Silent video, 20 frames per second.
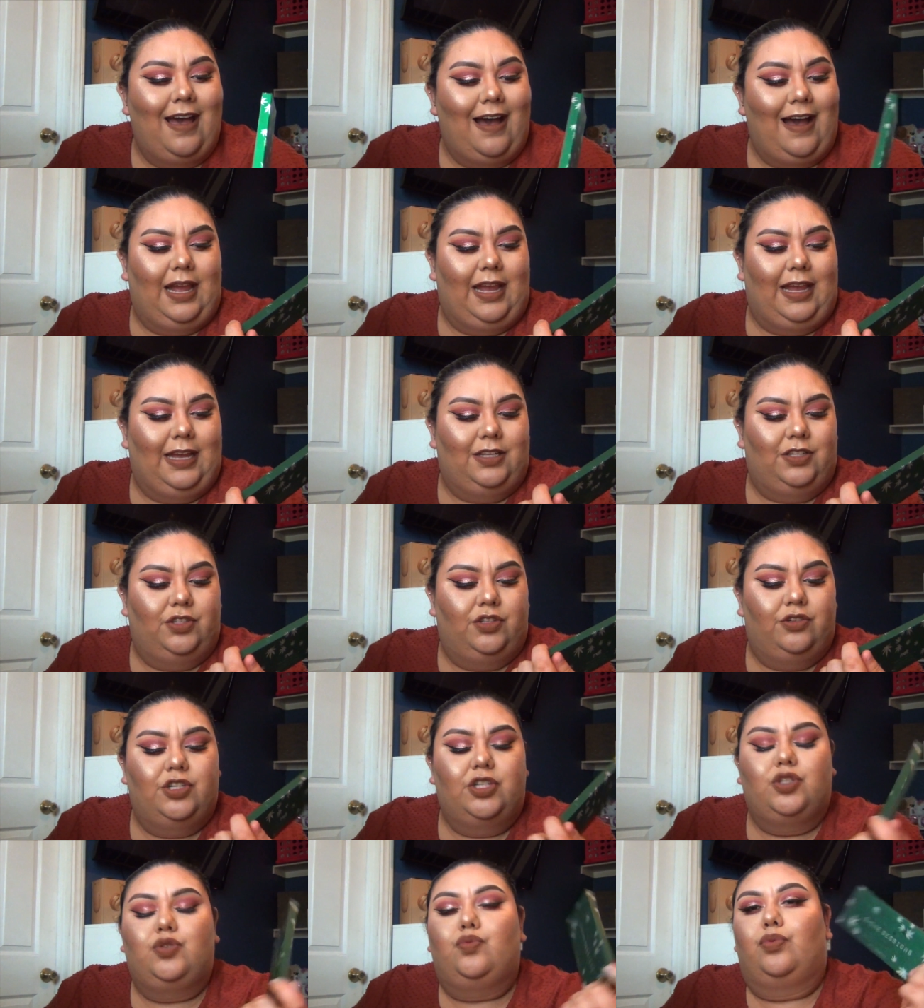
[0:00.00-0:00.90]
And they're
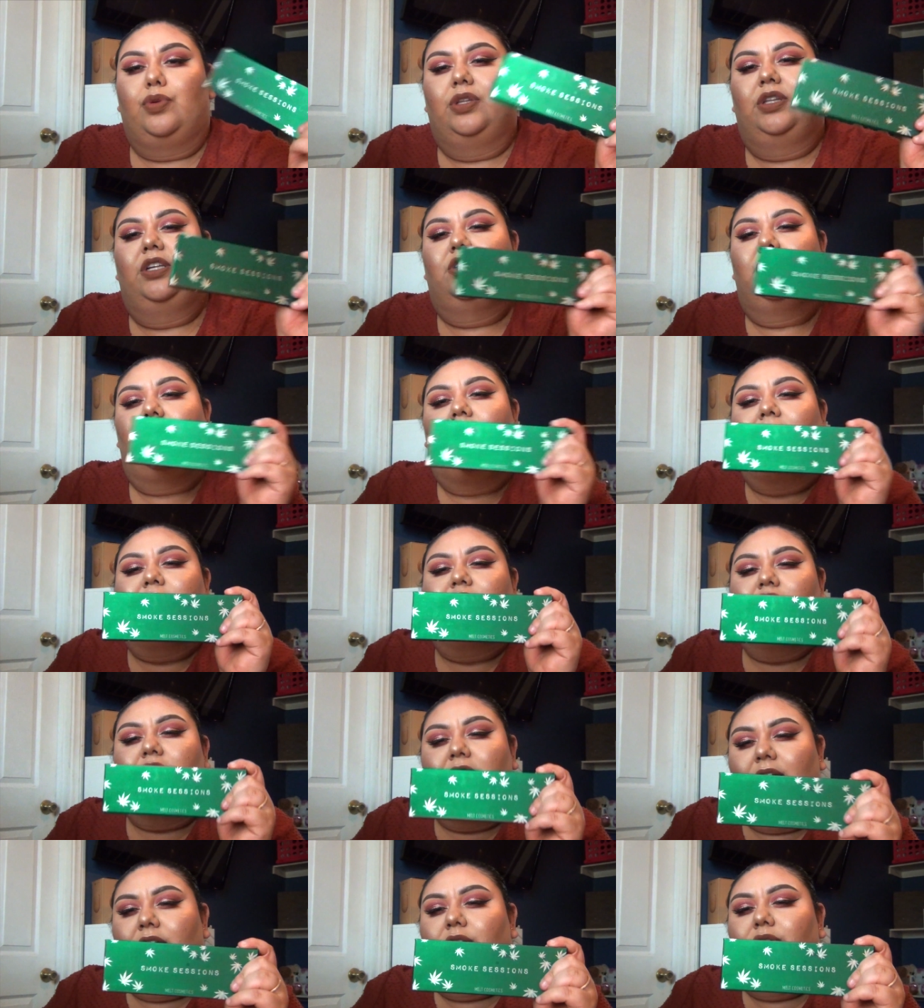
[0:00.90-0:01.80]
just really soft
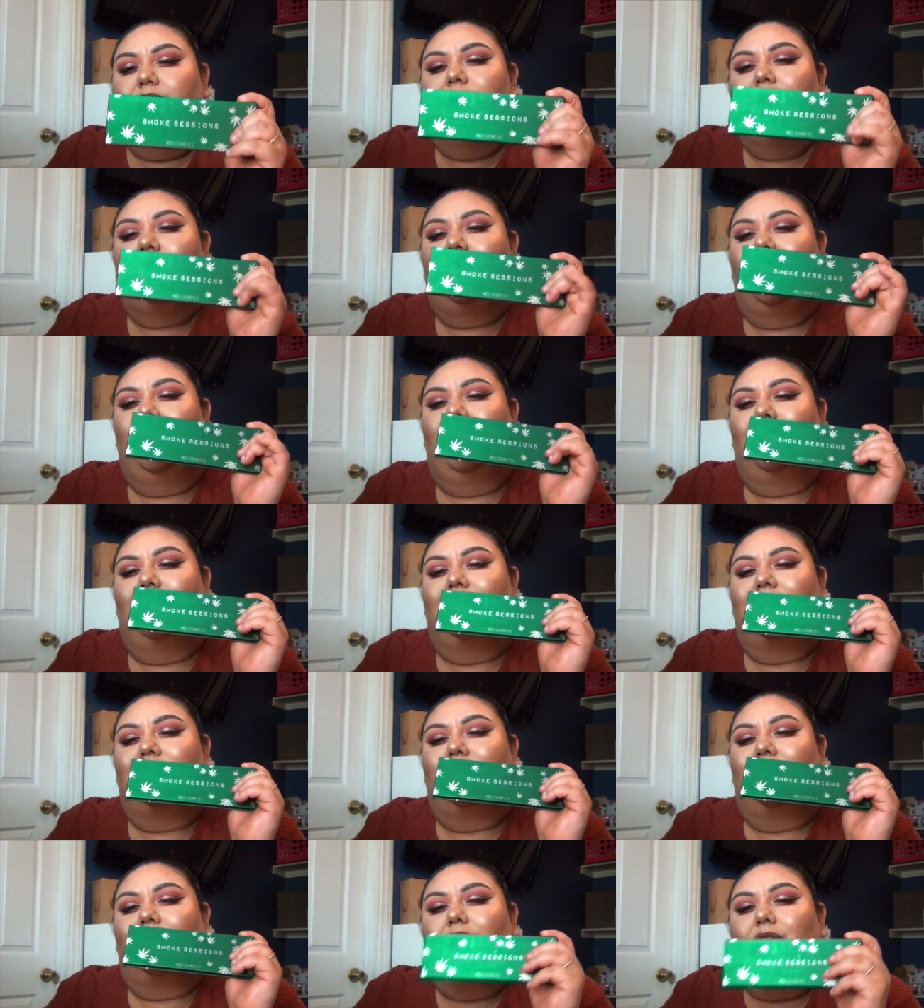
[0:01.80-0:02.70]
shadows,
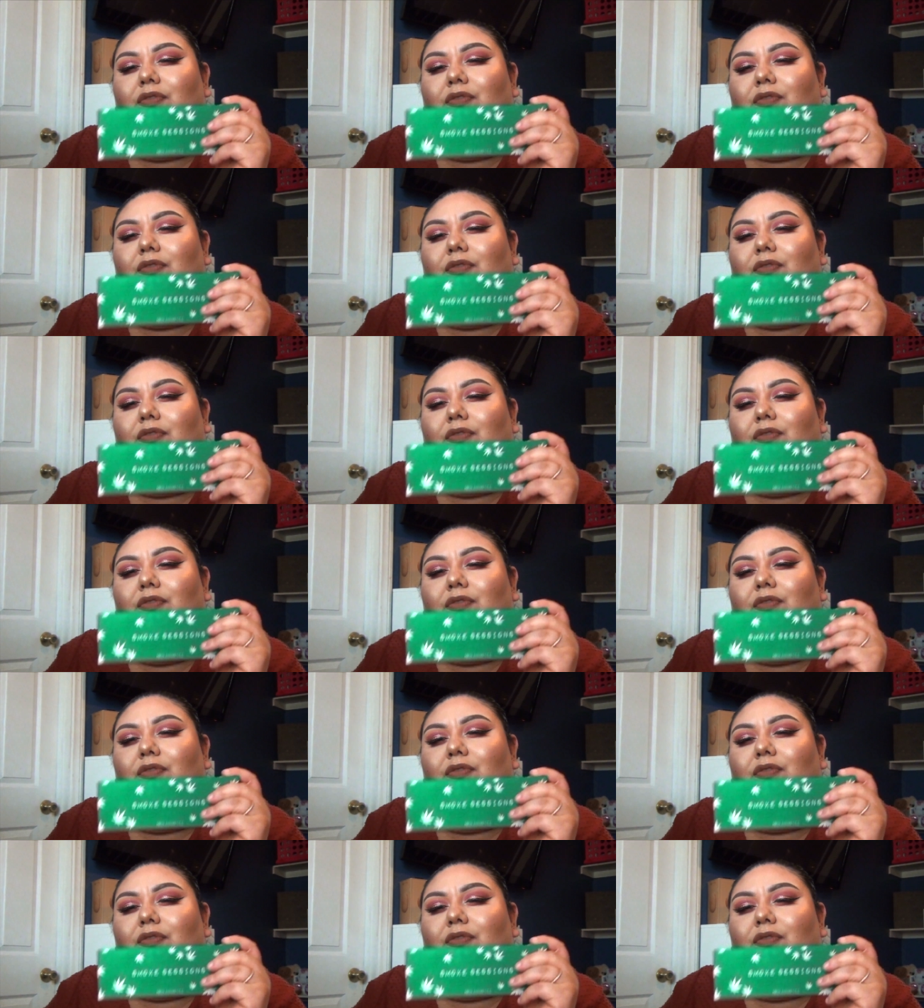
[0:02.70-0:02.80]
and they're